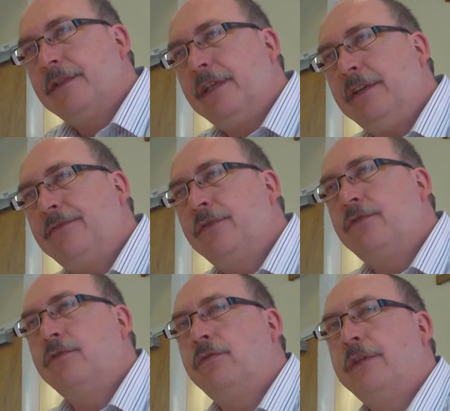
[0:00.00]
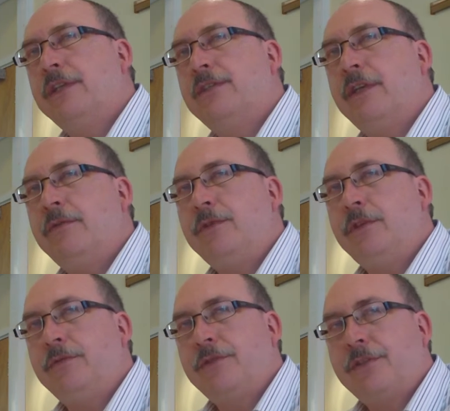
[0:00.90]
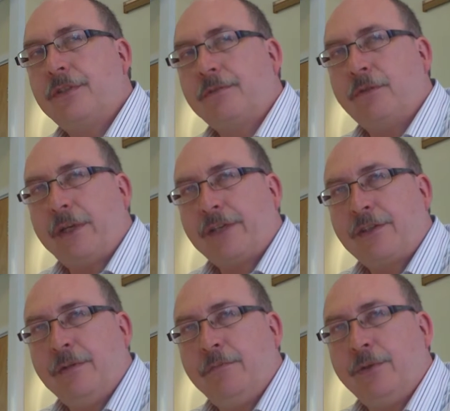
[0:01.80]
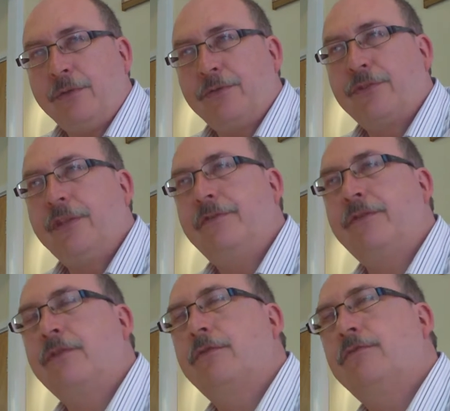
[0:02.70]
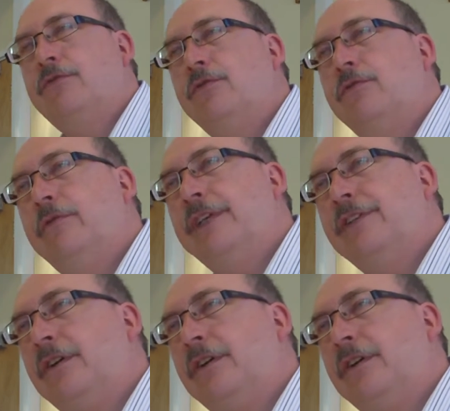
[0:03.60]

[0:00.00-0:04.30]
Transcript: if the drawings don't use the correct symbols, if the drawings